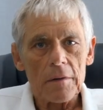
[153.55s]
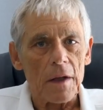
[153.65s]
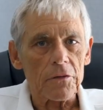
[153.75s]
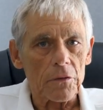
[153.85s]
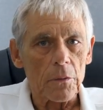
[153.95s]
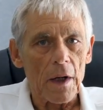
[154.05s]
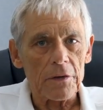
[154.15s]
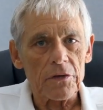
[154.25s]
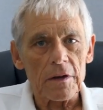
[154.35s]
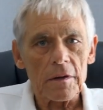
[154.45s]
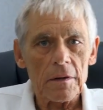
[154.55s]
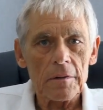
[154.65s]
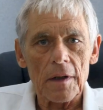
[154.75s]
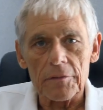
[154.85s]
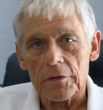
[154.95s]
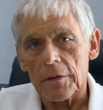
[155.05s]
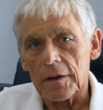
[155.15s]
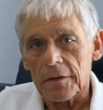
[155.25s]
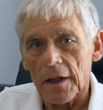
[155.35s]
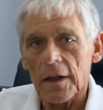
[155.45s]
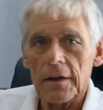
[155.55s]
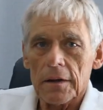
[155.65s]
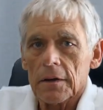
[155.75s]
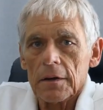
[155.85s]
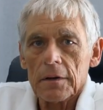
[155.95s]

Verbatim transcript: Thanks for watching. Have a great day.